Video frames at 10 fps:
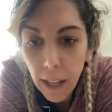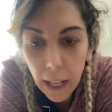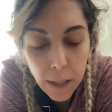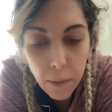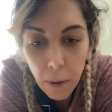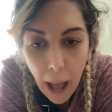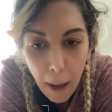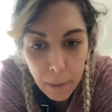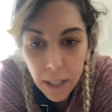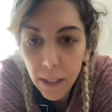That's what
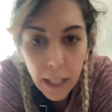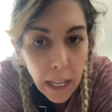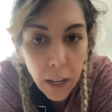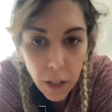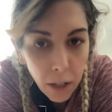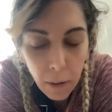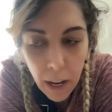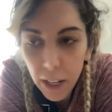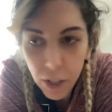happens, like in a good way.